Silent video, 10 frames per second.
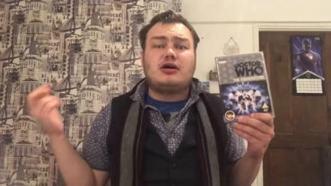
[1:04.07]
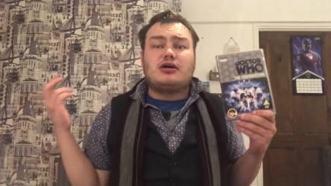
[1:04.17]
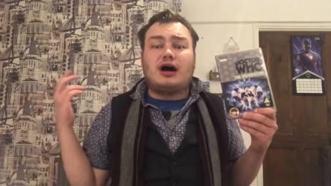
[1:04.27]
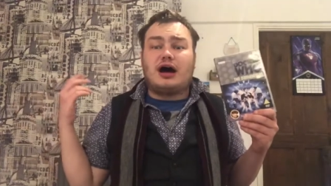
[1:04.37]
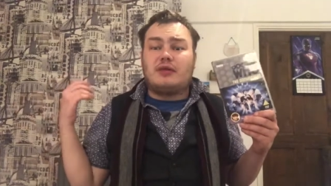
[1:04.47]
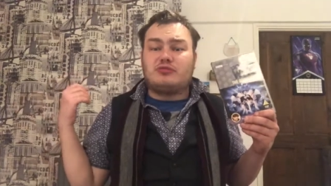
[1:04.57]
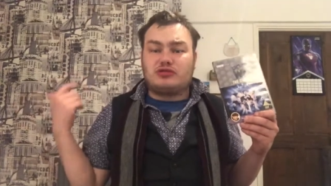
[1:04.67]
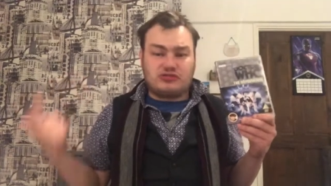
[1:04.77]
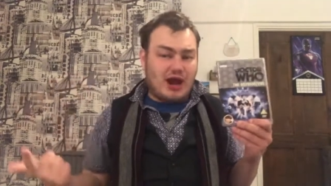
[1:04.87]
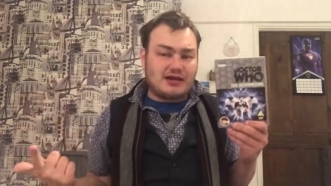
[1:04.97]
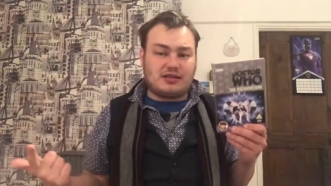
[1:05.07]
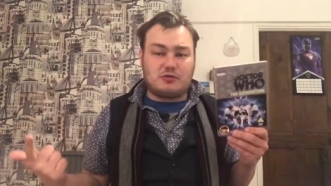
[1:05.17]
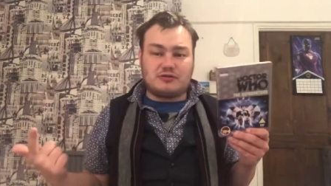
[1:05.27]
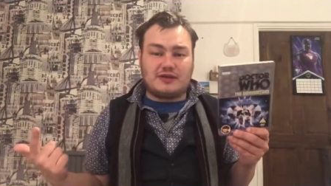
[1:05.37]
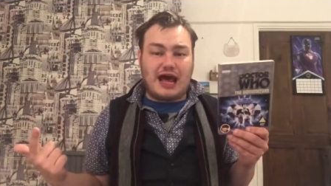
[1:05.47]
The director
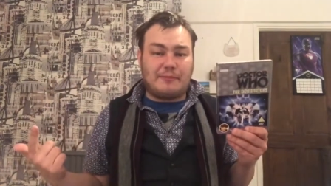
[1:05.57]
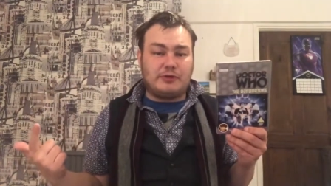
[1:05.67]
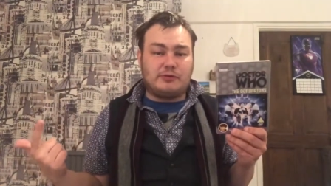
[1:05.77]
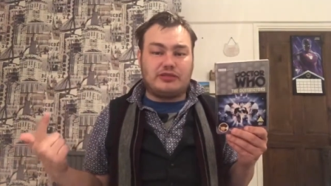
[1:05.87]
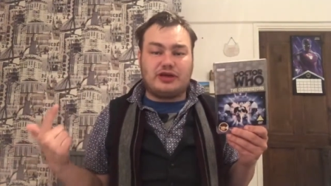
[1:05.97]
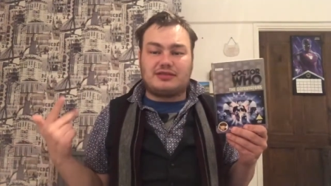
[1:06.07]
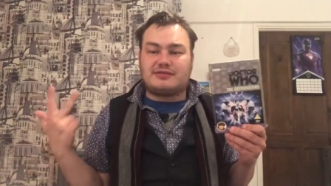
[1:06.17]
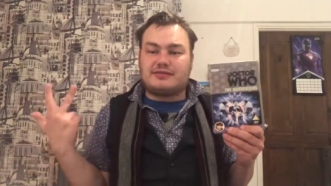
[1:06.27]
wasn't happy with it.